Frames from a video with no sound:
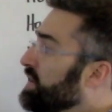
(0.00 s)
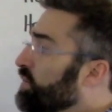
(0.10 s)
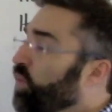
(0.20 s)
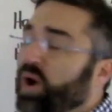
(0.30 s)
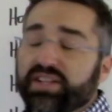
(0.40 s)

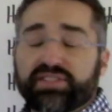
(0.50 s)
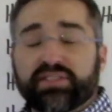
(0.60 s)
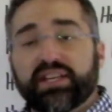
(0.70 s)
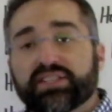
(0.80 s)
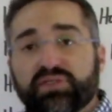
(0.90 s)
What
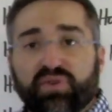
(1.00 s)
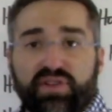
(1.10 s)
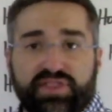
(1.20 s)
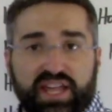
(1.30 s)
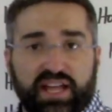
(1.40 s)
is for
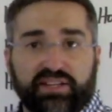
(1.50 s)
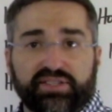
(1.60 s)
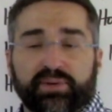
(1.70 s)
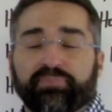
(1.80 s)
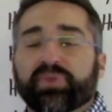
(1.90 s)

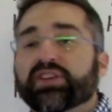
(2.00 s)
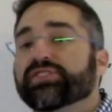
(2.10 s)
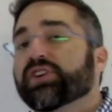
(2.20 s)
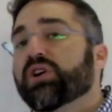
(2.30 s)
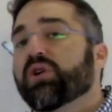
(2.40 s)
things.
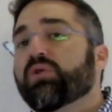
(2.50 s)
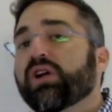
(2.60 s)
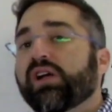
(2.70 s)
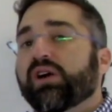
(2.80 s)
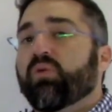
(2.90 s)
So
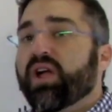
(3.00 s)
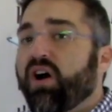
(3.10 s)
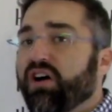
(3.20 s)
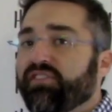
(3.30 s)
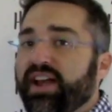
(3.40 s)
we
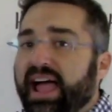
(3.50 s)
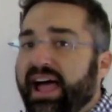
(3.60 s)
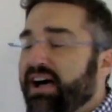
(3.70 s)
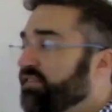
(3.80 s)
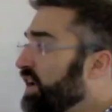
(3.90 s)
often
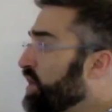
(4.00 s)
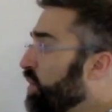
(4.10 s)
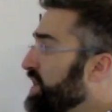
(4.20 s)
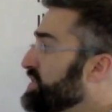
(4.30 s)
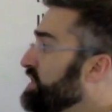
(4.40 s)
have a
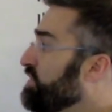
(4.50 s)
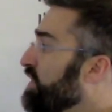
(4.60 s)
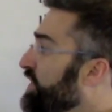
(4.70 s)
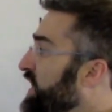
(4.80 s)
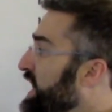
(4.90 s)
question
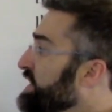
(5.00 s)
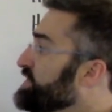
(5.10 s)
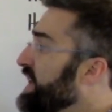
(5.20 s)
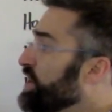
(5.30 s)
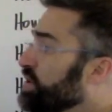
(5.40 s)
for things
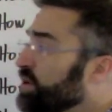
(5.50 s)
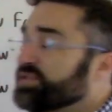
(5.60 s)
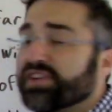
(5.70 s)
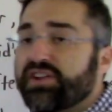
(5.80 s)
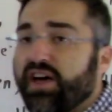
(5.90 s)
that
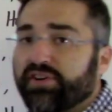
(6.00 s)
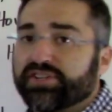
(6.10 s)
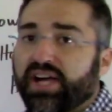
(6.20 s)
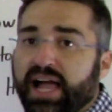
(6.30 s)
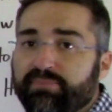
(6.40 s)
includes another
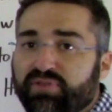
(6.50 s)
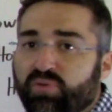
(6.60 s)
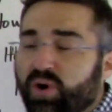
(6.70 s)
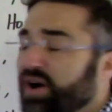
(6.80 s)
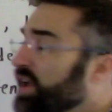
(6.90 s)
type of
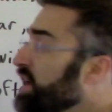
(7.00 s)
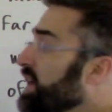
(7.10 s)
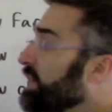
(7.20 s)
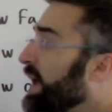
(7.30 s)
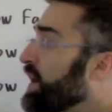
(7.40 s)
word,
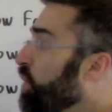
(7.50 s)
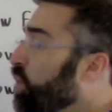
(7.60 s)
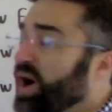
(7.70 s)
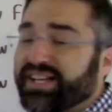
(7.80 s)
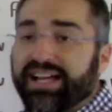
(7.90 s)
like
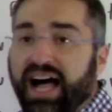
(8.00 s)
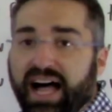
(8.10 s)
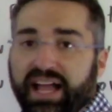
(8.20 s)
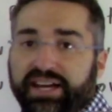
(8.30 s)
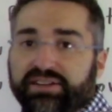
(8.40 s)
what
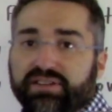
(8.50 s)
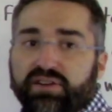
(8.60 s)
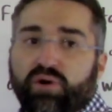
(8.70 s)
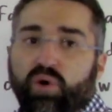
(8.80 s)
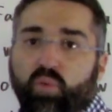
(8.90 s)
kind,
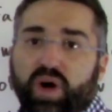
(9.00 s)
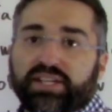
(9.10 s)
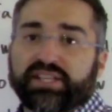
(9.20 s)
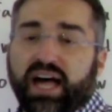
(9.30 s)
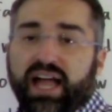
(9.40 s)
or
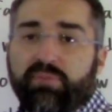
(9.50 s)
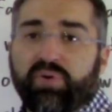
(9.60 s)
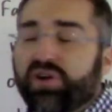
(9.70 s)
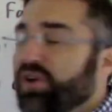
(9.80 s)
what type,